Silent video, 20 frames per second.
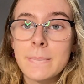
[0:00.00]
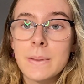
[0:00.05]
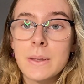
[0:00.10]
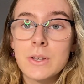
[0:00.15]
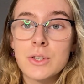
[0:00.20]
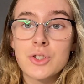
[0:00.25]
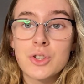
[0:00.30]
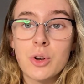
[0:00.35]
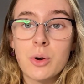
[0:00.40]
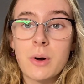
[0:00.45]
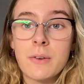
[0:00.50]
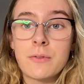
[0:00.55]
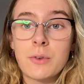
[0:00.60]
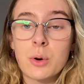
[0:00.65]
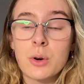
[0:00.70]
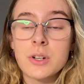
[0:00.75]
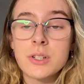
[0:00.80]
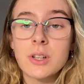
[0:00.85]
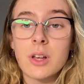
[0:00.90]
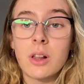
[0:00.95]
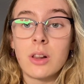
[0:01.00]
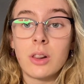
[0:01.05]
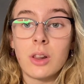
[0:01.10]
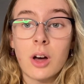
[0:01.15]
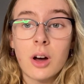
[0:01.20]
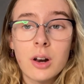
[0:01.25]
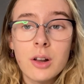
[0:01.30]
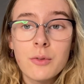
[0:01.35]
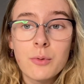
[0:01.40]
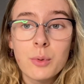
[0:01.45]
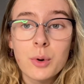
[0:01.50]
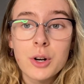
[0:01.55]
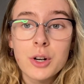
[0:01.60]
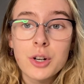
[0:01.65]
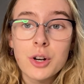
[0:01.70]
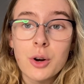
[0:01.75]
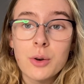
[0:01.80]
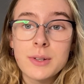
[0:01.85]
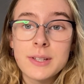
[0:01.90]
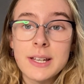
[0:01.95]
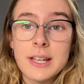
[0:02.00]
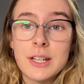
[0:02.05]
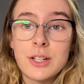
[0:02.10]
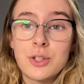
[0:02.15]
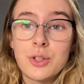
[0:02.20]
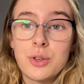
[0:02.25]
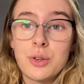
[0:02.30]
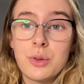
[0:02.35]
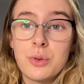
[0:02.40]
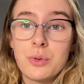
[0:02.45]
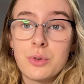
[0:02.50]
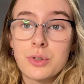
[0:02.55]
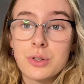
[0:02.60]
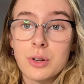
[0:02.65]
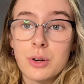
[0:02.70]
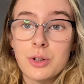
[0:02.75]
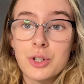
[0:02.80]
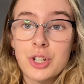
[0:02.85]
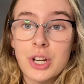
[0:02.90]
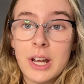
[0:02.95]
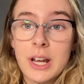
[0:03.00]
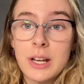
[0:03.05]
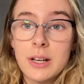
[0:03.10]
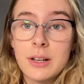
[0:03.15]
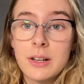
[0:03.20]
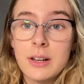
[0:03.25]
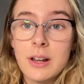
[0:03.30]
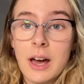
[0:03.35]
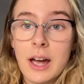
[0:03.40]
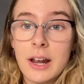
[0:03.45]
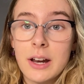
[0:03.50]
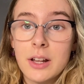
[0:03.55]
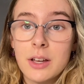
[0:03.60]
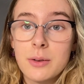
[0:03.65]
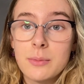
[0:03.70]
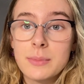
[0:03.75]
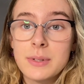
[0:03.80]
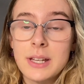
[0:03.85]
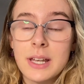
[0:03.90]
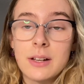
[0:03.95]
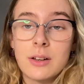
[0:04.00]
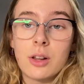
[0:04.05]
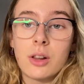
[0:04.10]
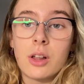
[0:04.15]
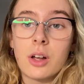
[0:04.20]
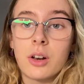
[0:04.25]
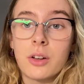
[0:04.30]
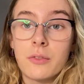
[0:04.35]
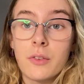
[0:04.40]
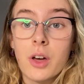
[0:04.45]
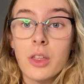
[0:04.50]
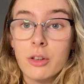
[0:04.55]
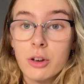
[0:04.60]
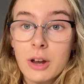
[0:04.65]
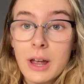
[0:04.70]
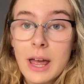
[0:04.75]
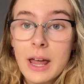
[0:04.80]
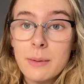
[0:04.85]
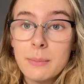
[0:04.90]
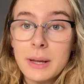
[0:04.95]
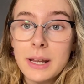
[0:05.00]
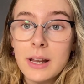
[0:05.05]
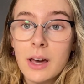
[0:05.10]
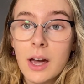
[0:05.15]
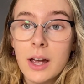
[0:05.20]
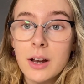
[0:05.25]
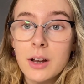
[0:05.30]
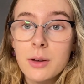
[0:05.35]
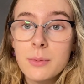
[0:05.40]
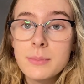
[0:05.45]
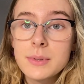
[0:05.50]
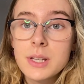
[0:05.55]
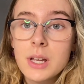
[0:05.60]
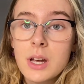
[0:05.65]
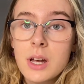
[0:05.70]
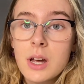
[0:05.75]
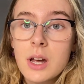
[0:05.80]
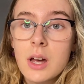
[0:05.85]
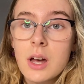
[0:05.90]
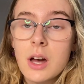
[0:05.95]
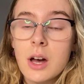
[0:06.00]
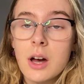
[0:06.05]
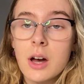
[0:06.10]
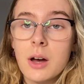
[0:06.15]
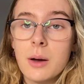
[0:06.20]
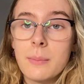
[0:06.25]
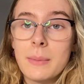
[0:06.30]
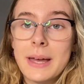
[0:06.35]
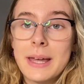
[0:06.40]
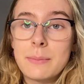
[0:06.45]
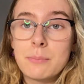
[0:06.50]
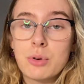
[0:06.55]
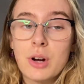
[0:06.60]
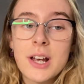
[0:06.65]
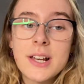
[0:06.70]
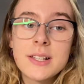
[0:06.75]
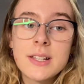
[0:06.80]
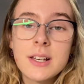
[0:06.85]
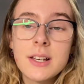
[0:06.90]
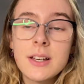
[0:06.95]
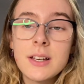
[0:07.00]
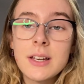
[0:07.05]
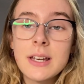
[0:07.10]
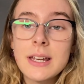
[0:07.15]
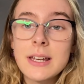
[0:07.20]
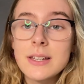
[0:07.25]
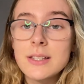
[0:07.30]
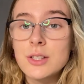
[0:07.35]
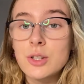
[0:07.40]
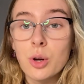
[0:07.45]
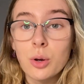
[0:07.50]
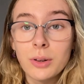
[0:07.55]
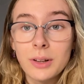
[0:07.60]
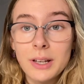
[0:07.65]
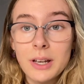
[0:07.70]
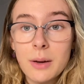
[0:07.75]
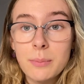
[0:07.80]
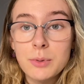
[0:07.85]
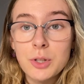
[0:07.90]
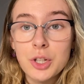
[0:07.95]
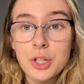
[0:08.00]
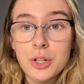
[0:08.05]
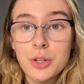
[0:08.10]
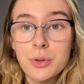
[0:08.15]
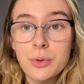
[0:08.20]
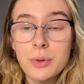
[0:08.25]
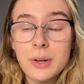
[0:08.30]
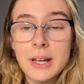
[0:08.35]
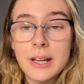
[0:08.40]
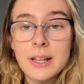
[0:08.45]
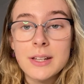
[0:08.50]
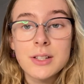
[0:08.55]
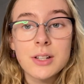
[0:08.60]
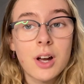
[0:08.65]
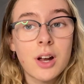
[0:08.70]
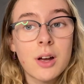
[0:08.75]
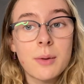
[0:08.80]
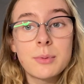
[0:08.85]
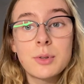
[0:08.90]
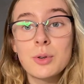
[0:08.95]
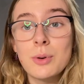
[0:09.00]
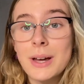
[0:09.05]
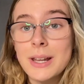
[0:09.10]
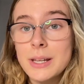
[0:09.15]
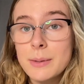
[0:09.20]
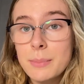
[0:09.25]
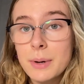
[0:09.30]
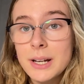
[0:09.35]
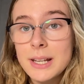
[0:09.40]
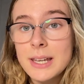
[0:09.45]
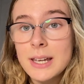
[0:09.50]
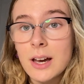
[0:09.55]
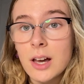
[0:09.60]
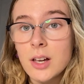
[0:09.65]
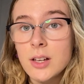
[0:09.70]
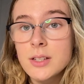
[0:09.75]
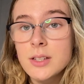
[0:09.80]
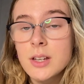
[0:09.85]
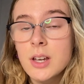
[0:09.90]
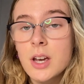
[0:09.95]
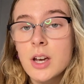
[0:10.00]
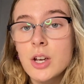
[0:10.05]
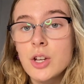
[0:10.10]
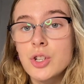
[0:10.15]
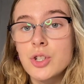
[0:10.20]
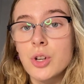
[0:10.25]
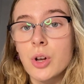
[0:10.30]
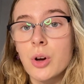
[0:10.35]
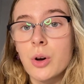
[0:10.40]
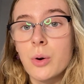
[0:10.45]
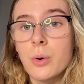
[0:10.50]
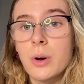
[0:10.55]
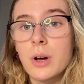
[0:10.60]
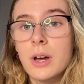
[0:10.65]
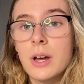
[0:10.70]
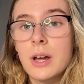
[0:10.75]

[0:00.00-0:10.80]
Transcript: So of course, a lot of work goes into crocheted items and a lot of other handmade items. And pricing is totally up to you. It is not up to anybody else. So